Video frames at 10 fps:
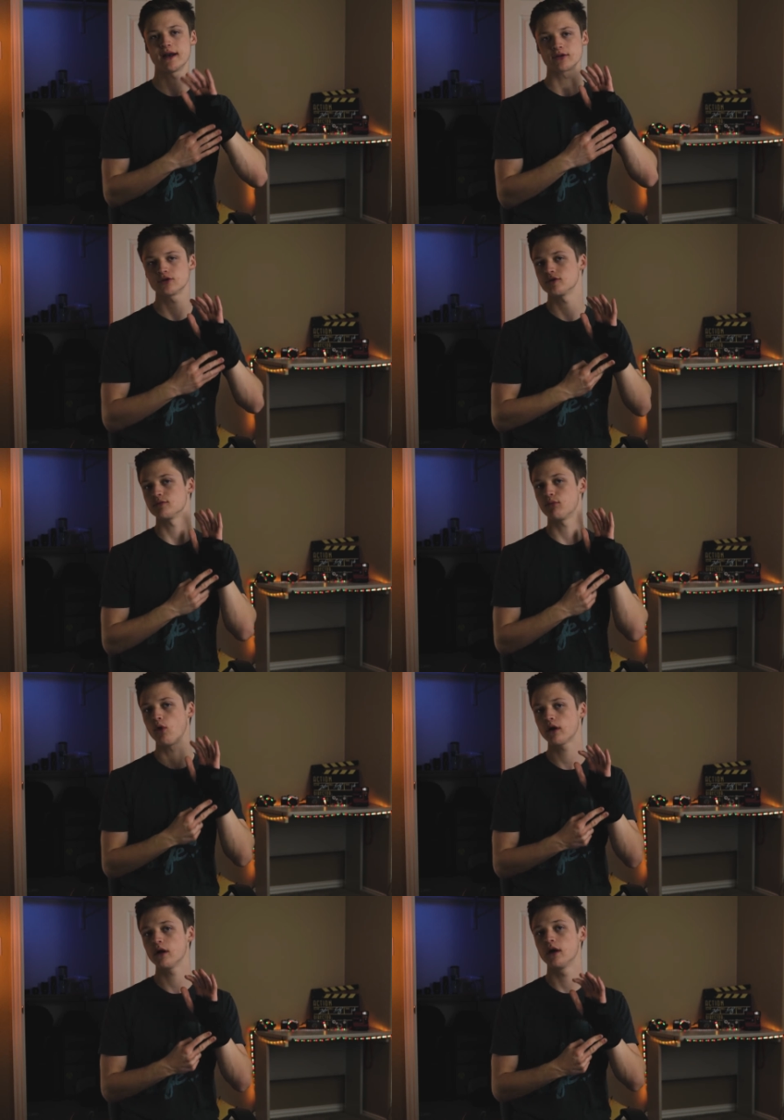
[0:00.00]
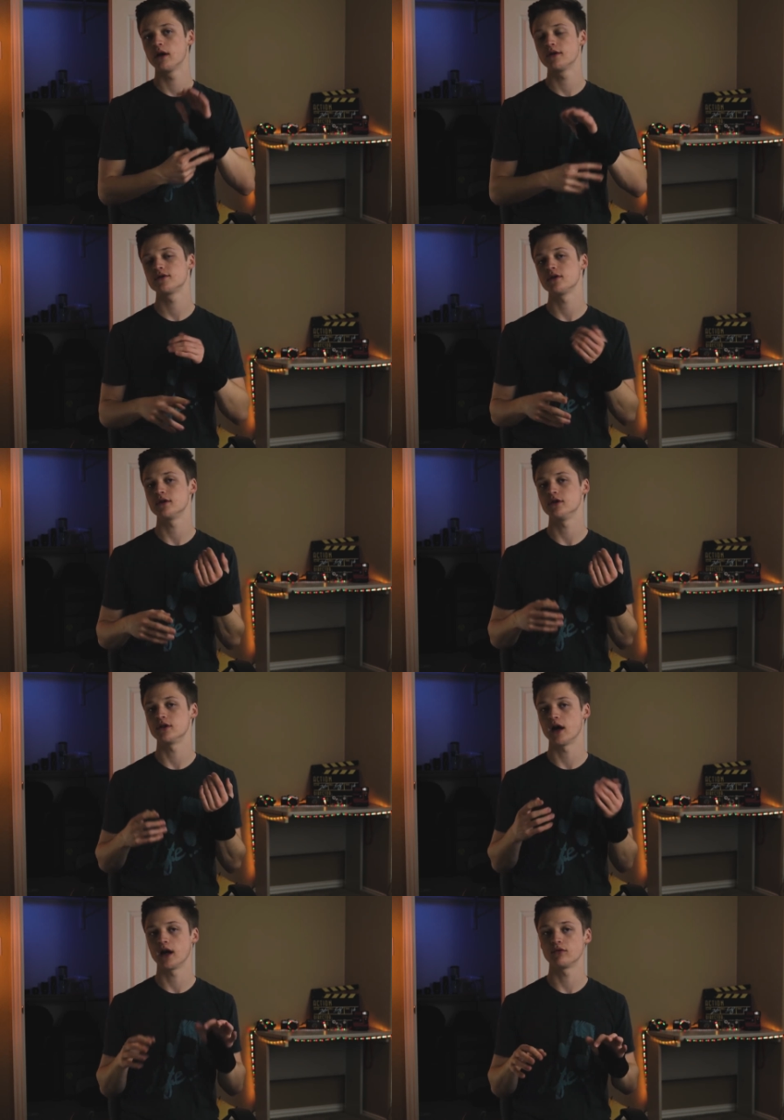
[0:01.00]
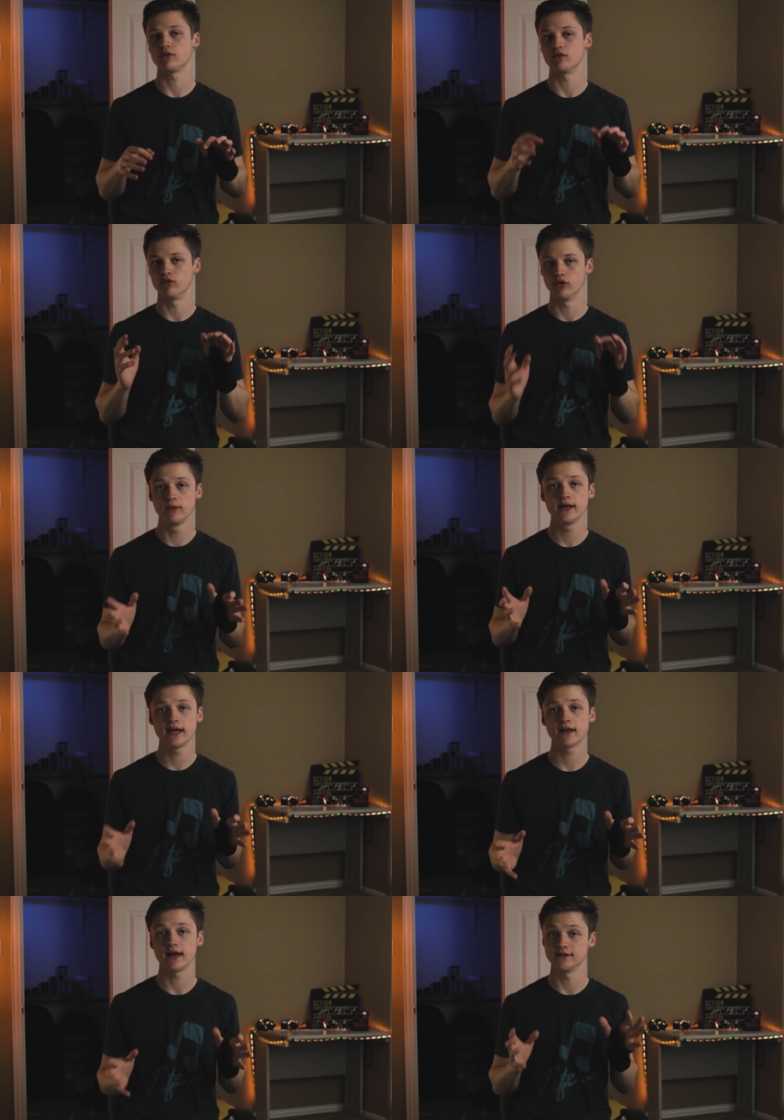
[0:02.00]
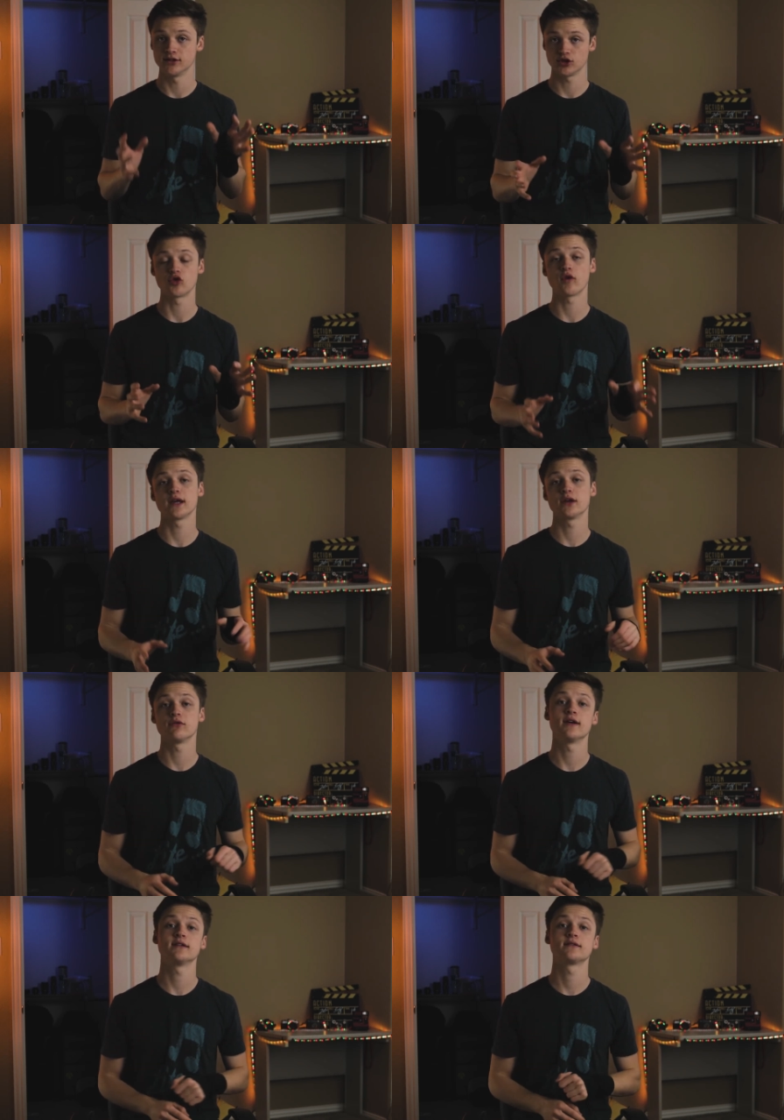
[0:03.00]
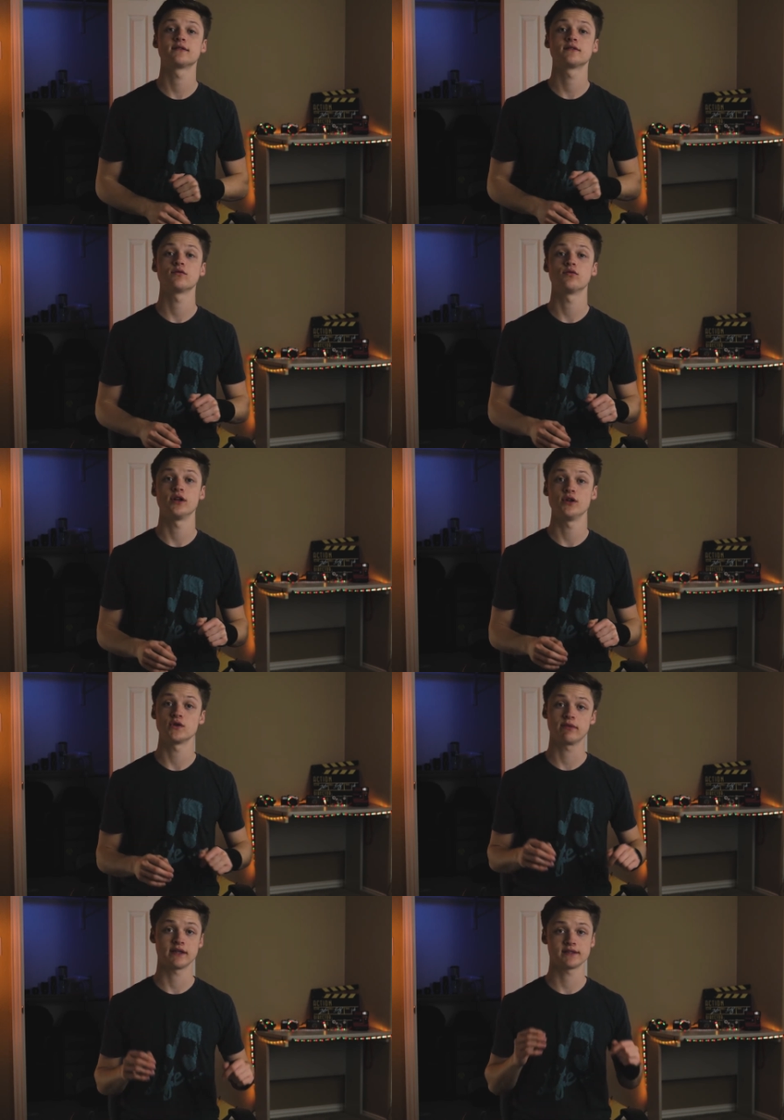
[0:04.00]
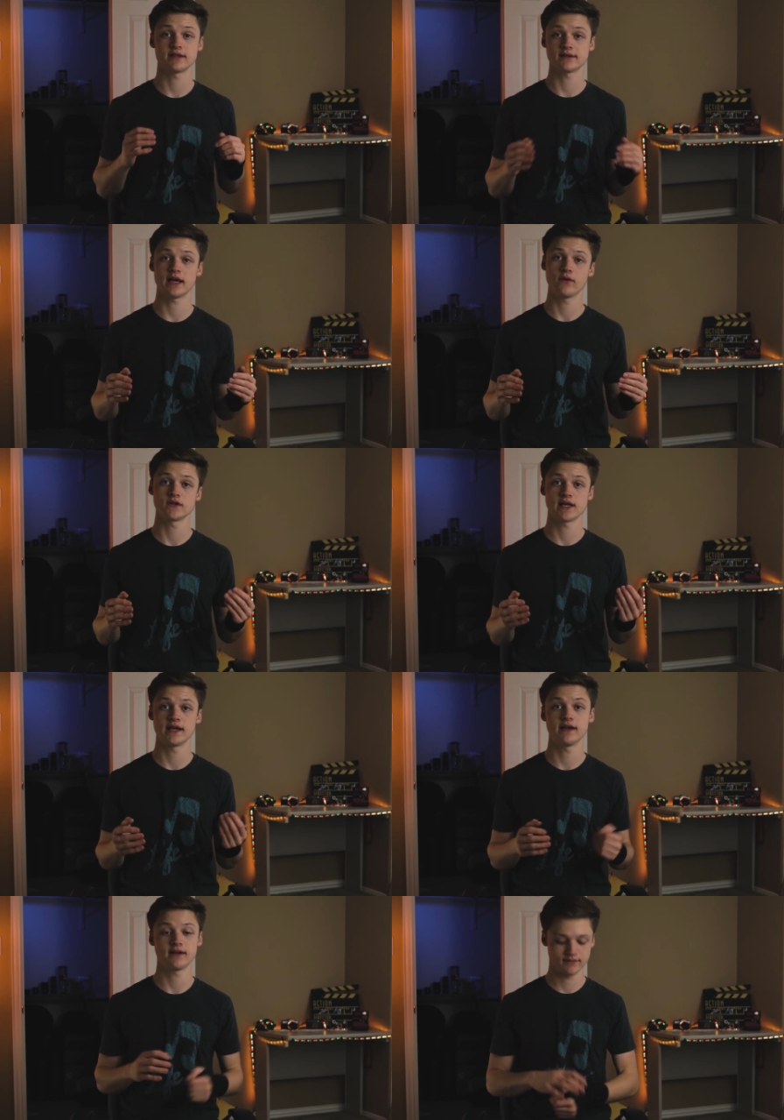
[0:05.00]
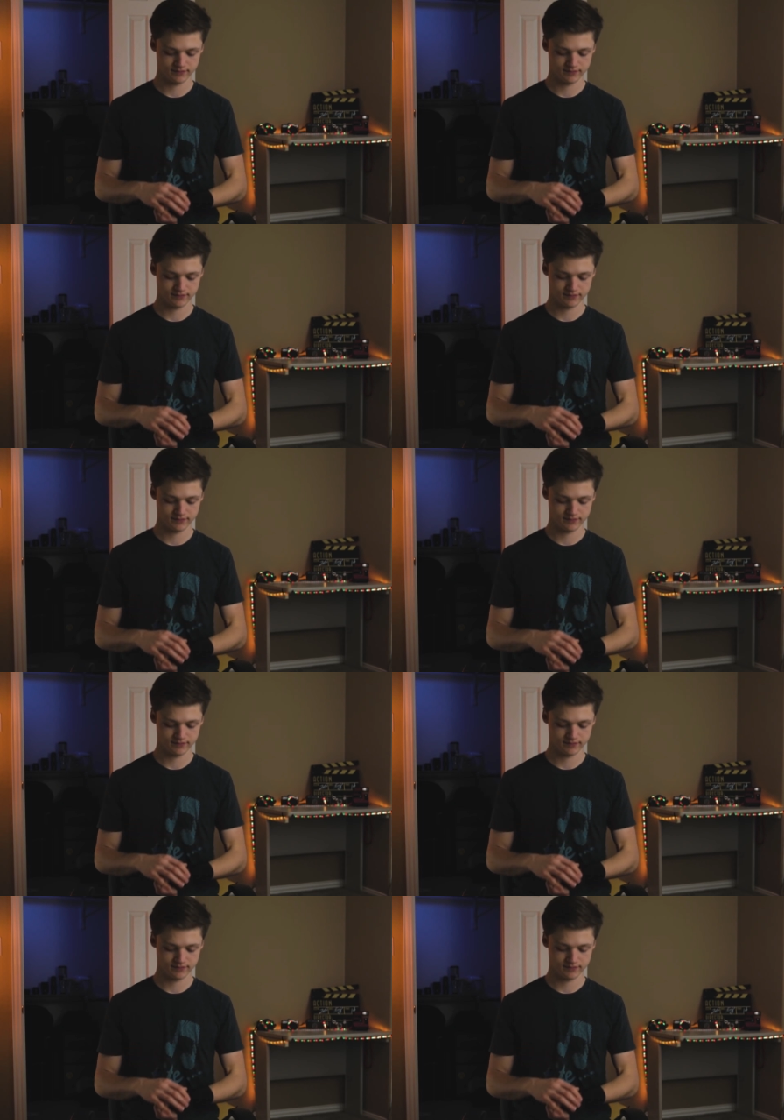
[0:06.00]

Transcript: that extra support so that you're not ruining and destroying your wrists when you spend six hours editing.